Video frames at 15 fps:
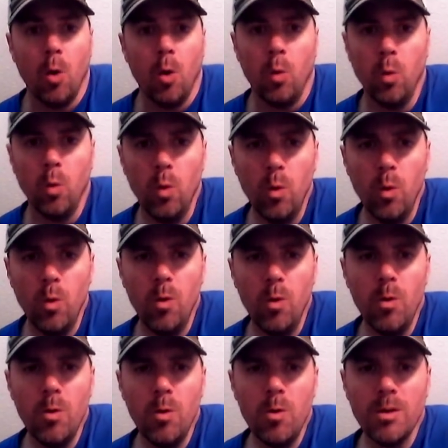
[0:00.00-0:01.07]

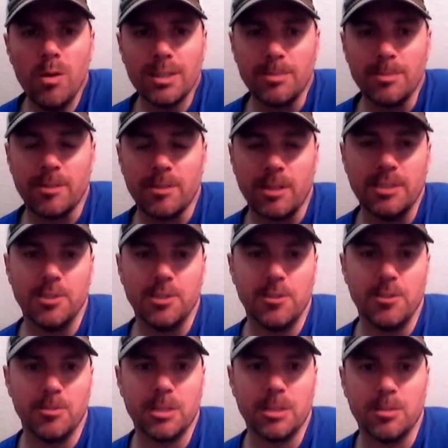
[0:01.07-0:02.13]
Ooh, what's up, you crazy
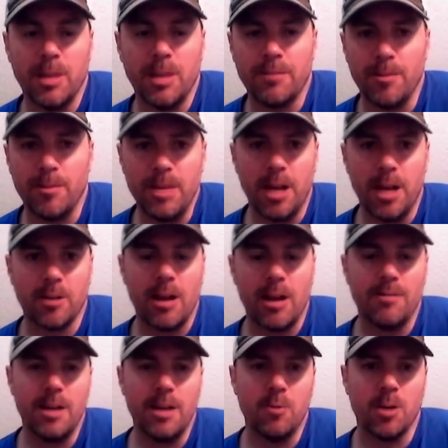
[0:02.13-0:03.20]
YouTubers? This is Mike from The
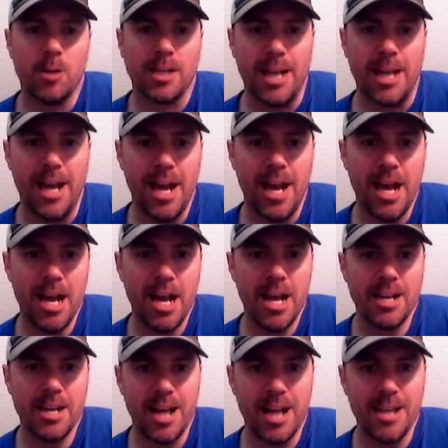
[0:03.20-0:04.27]
Autograph Network,
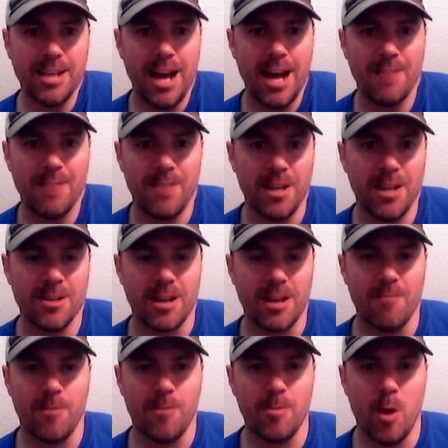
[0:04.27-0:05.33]
a.k.a. The Godfather,
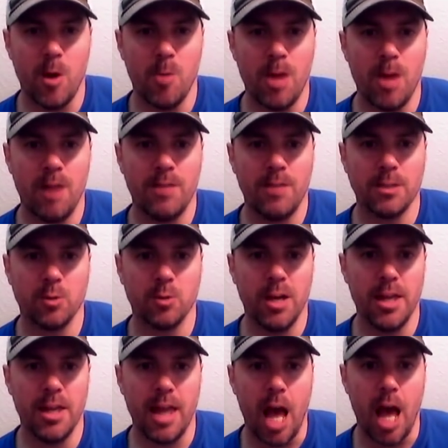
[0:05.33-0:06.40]
come from the home office
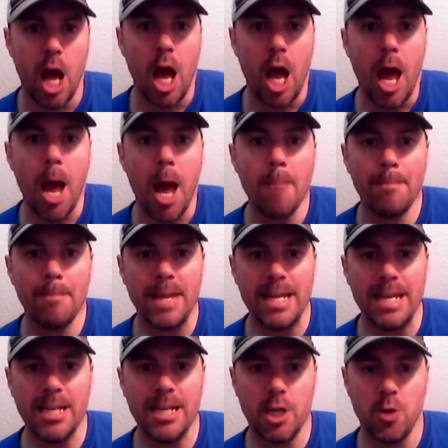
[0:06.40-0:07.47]
with
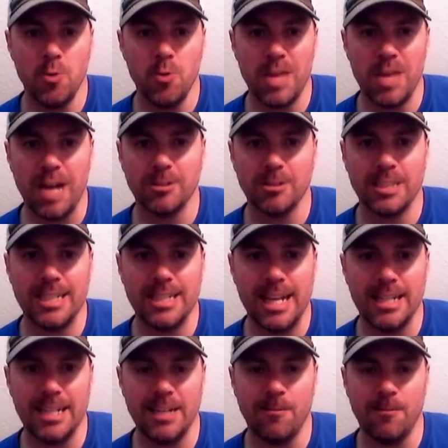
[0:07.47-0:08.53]
happy
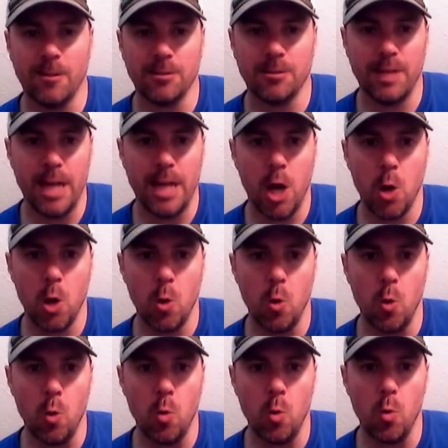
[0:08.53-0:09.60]
2019 first
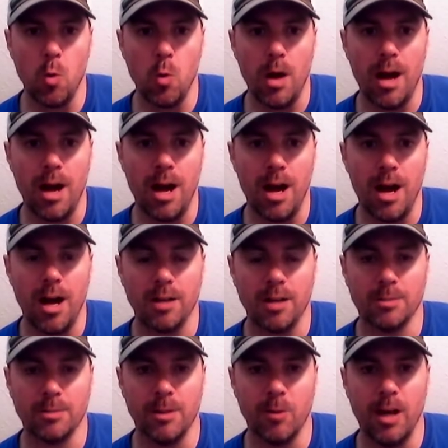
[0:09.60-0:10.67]
video.
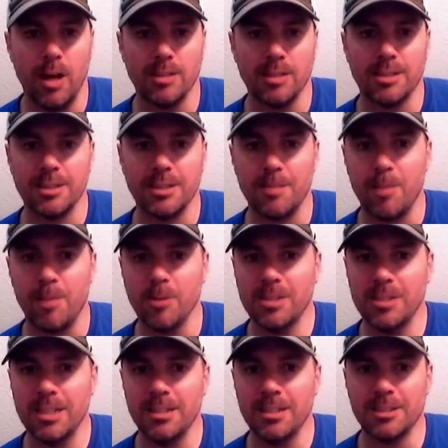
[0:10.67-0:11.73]
It's been a while since I
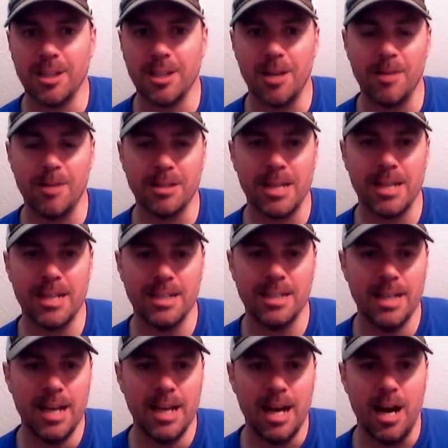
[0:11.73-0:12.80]
posted. Sorry about that.
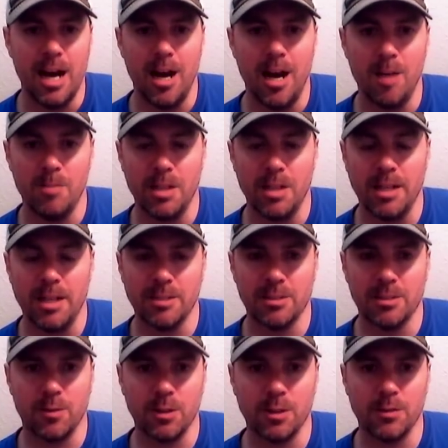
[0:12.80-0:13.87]
But here's
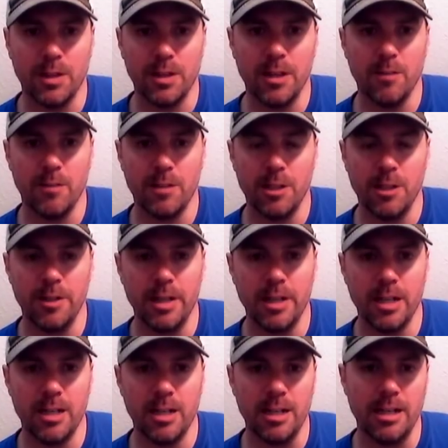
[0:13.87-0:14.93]
the first video of the new
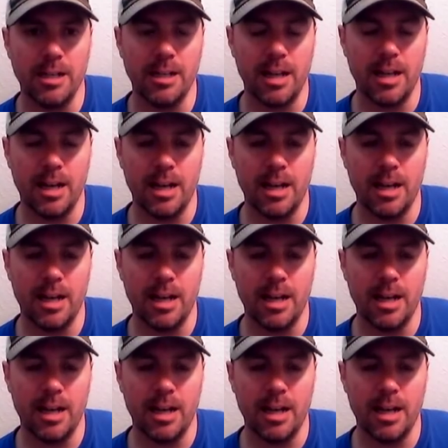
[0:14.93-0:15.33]
year, and